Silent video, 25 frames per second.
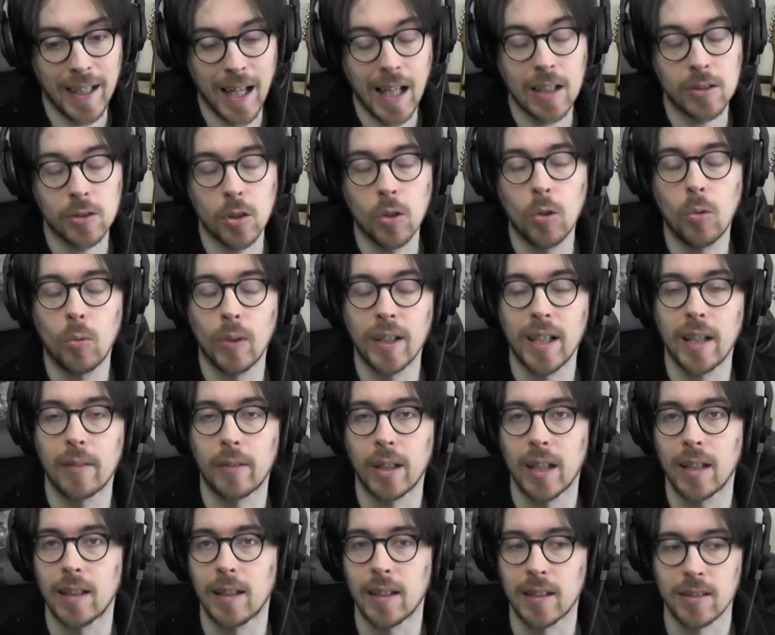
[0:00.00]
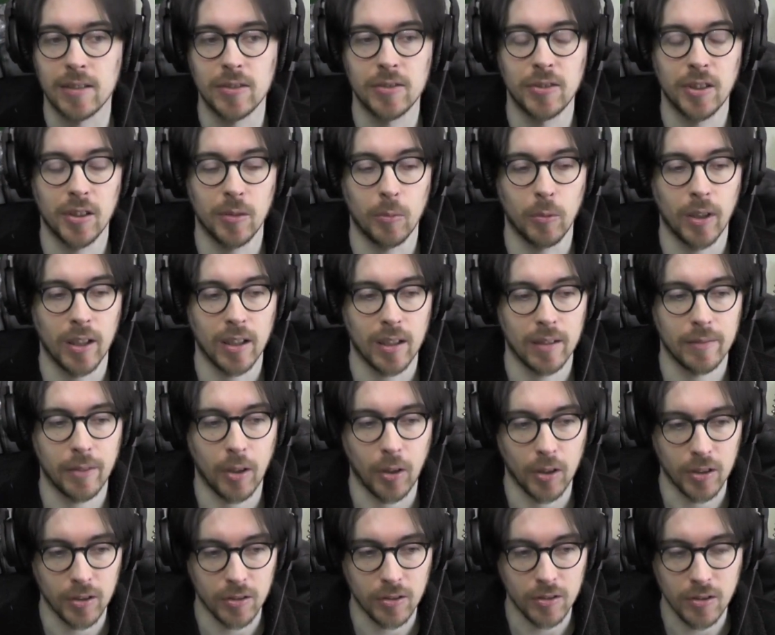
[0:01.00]
I'll know whenever I listen to it whether I've
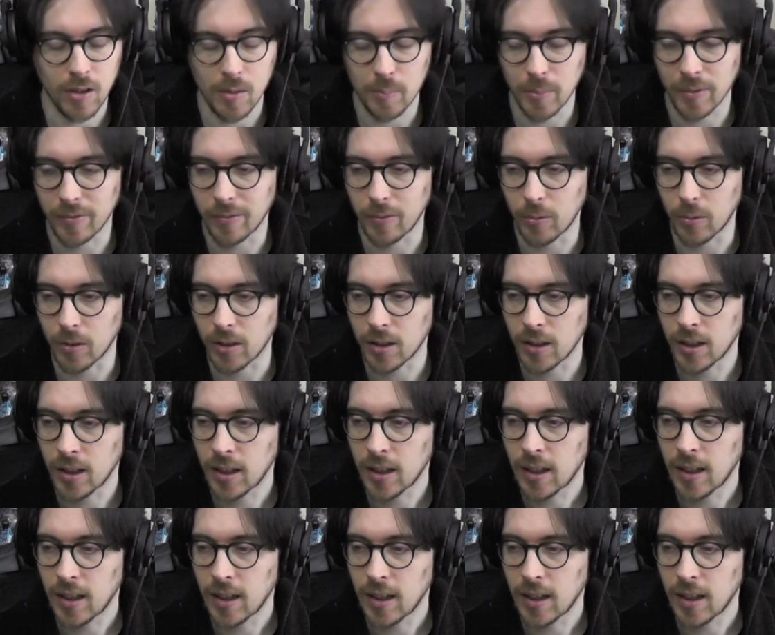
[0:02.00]
heard it or not before.